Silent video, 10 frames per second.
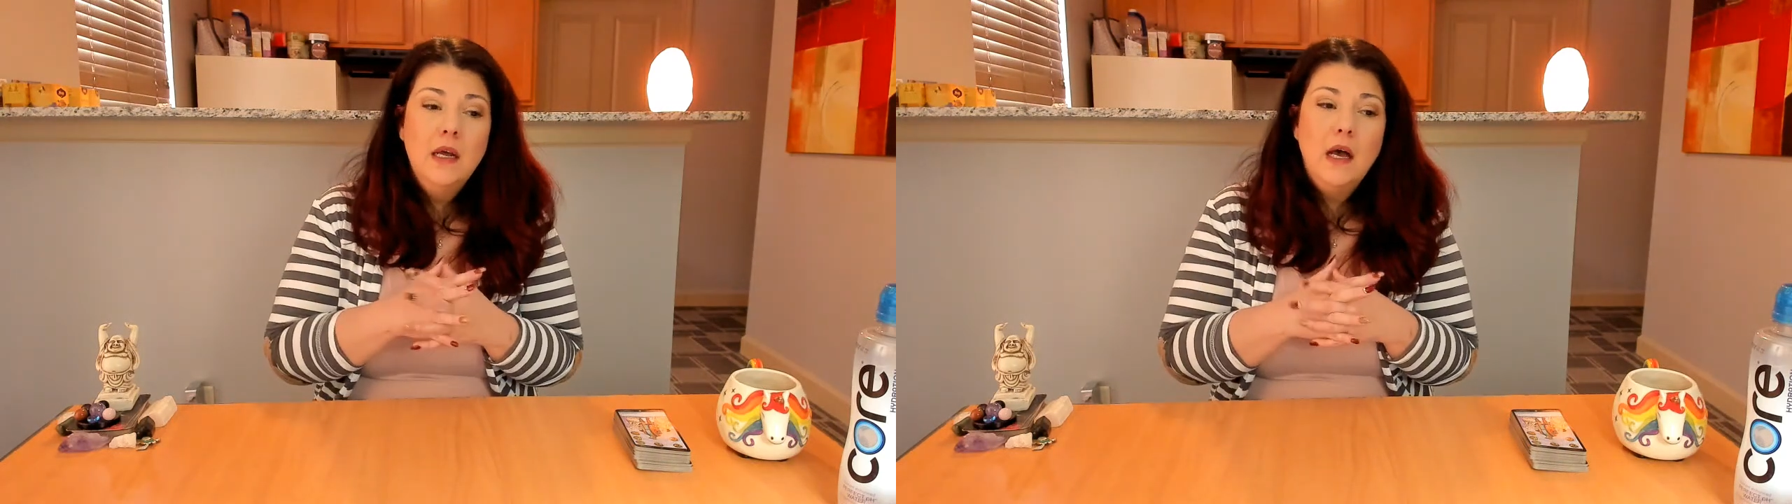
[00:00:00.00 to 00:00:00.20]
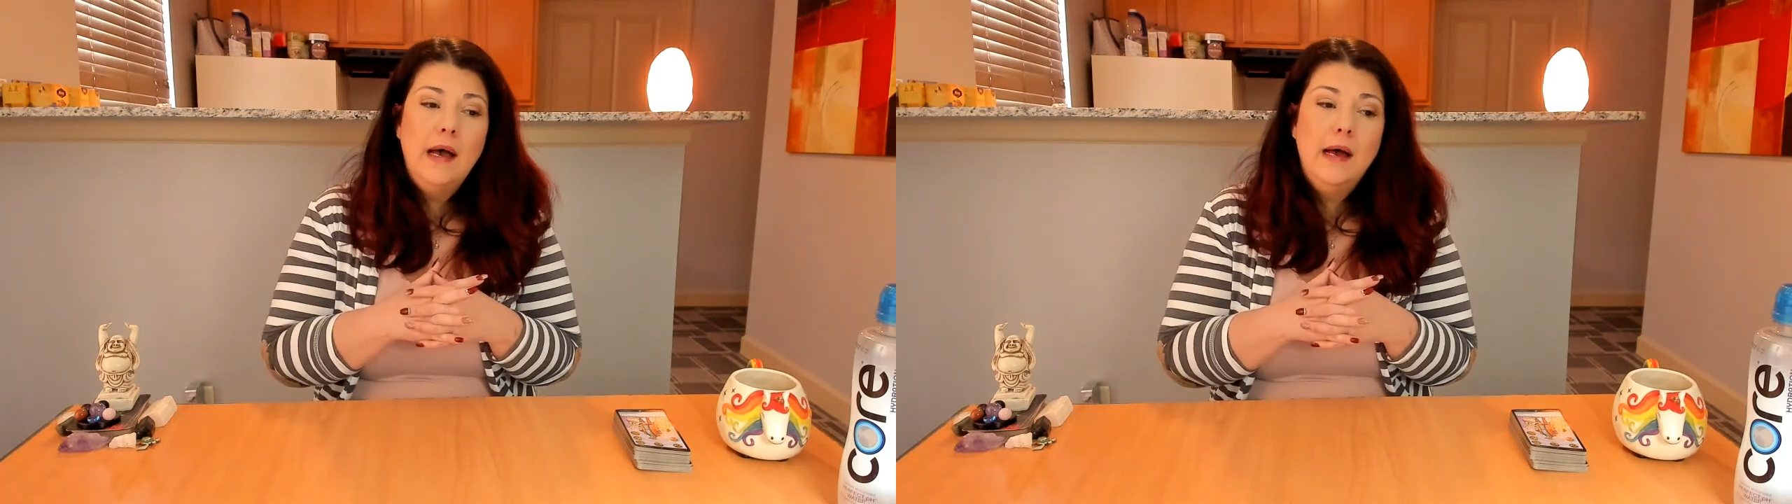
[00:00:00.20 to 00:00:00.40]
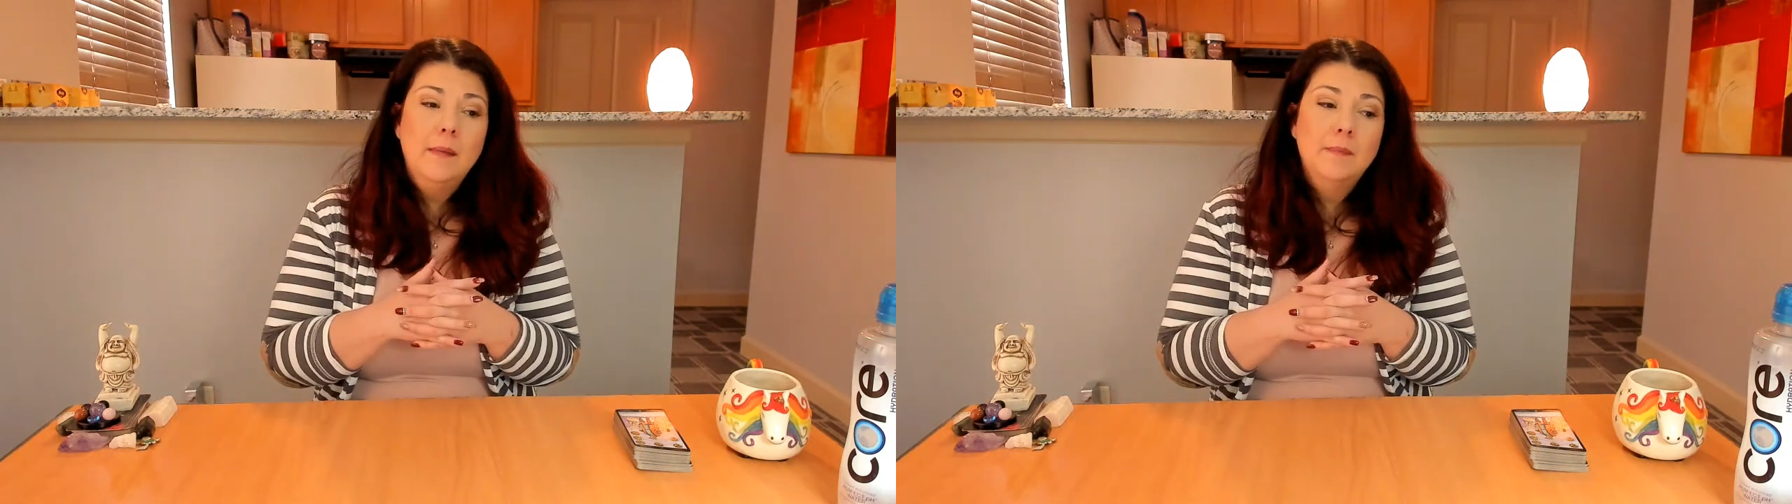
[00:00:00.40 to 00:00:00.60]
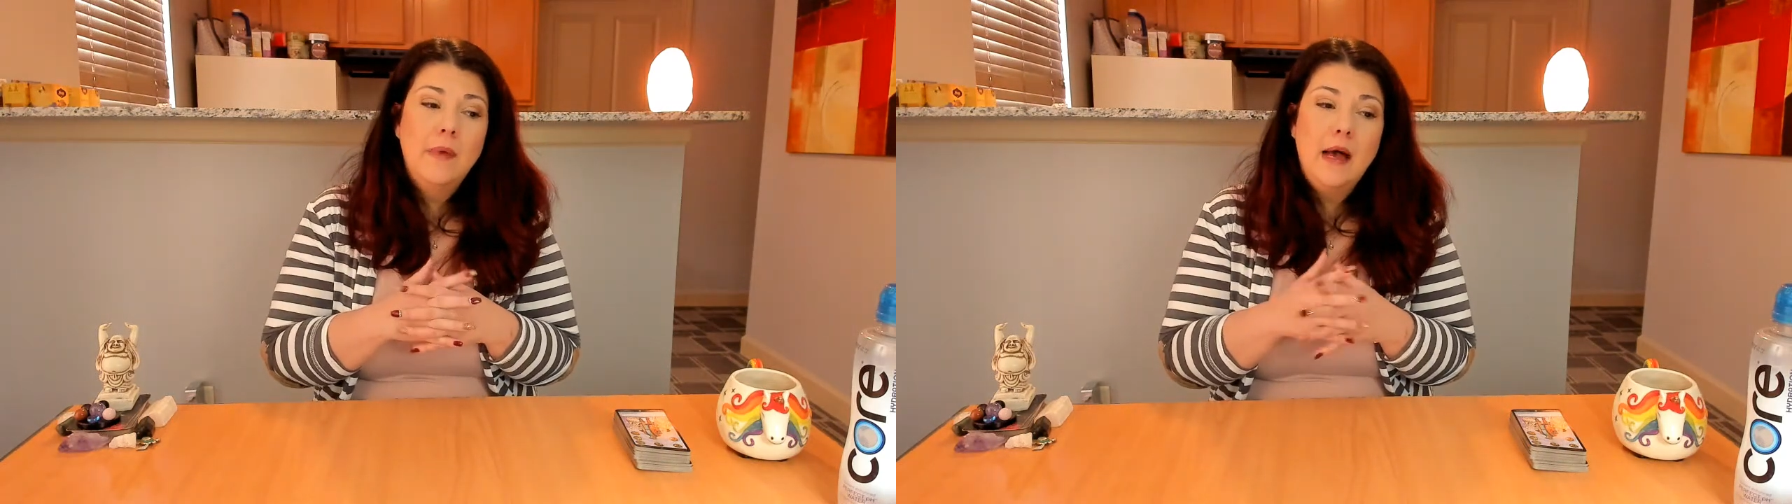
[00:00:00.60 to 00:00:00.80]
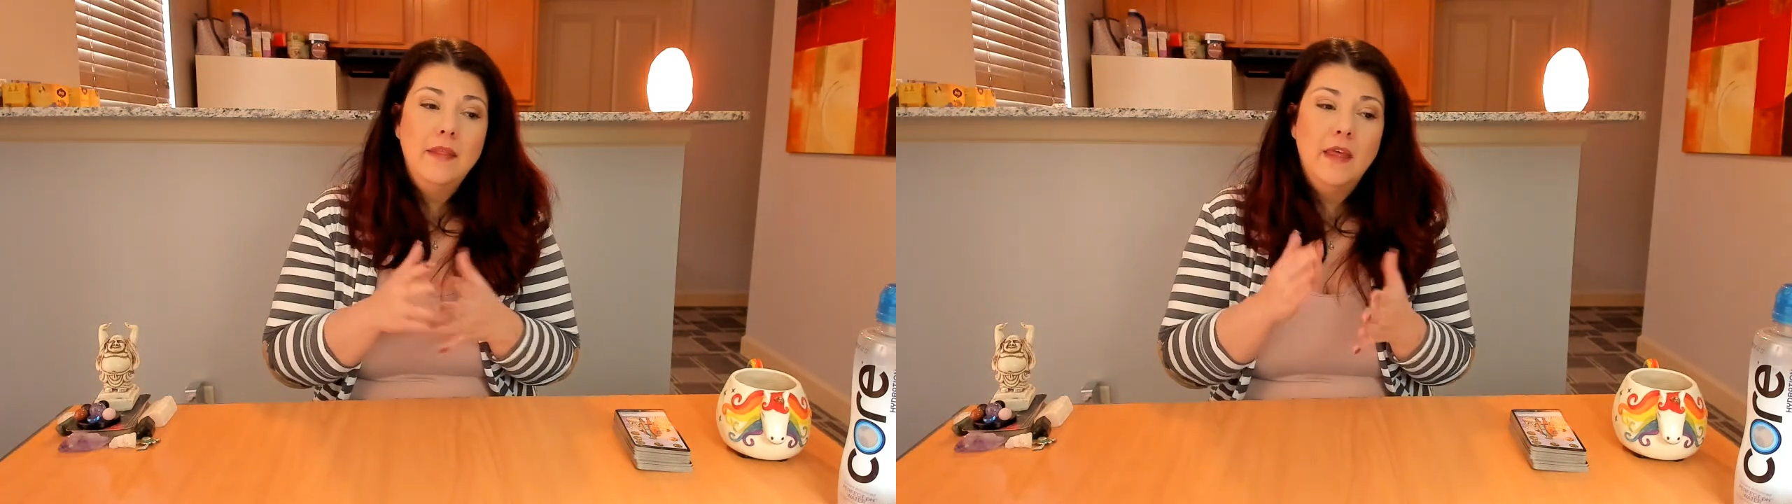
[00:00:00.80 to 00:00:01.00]
Um,
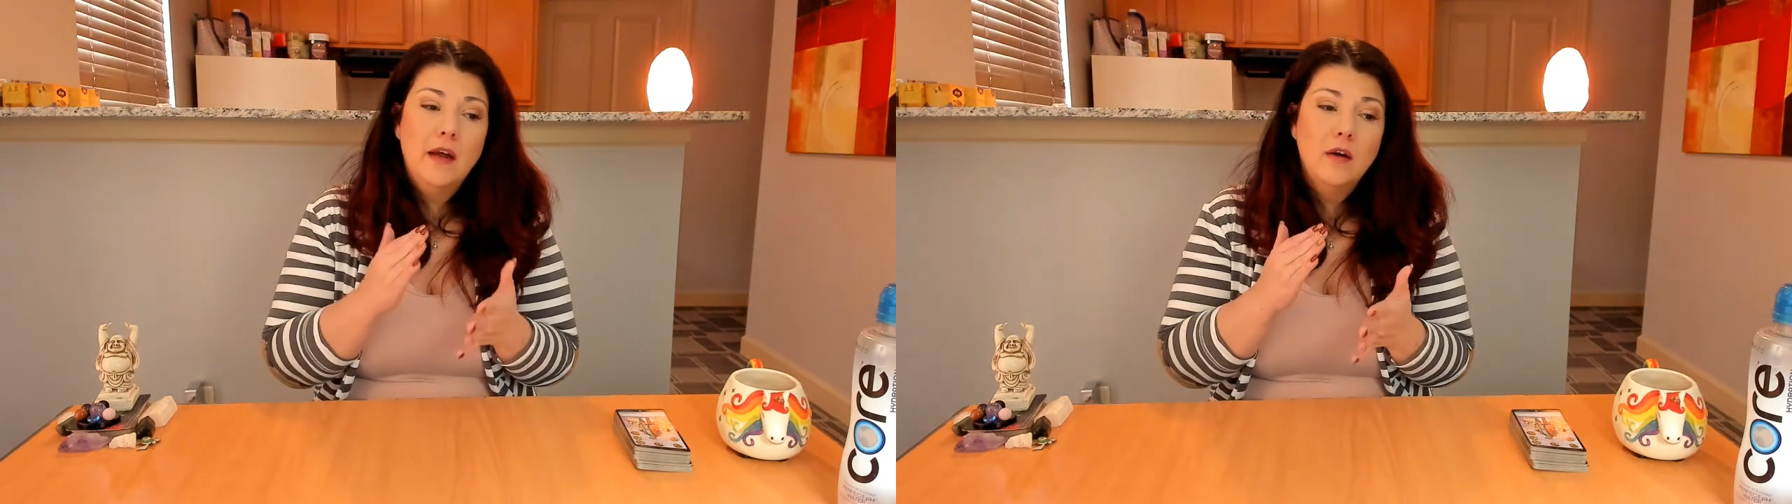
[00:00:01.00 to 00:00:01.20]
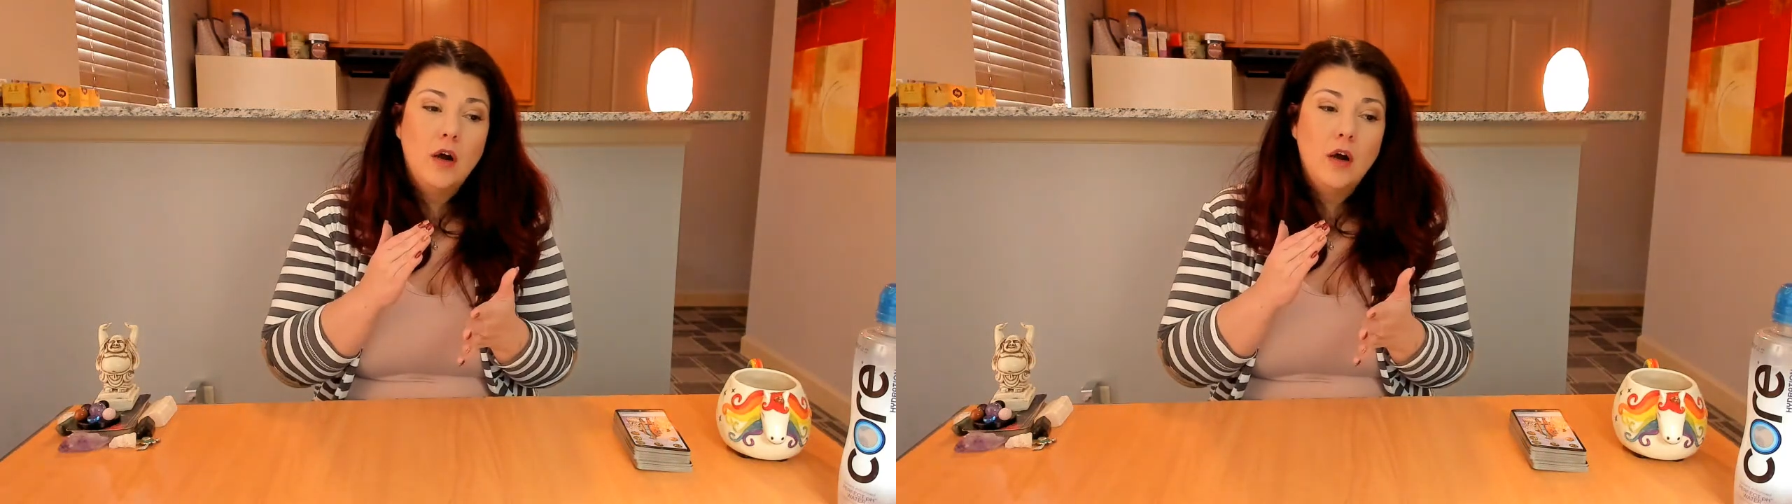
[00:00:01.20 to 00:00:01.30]
there